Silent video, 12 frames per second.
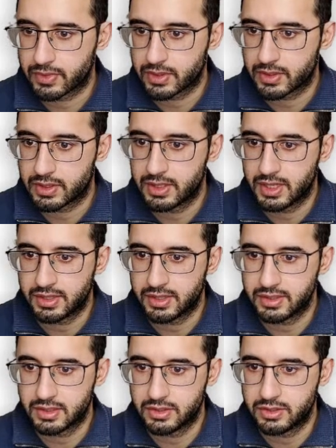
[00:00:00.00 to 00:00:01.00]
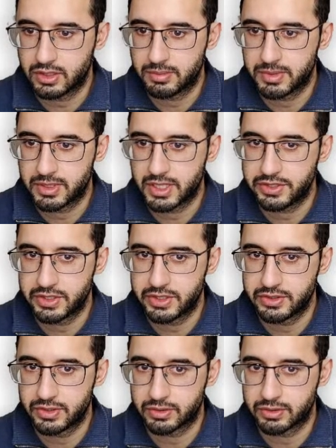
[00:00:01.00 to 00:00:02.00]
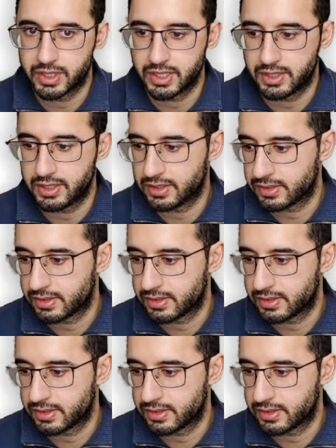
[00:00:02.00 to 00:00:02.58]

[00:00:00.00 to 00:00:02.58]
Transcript: Yeah, I think the documentation is not great here.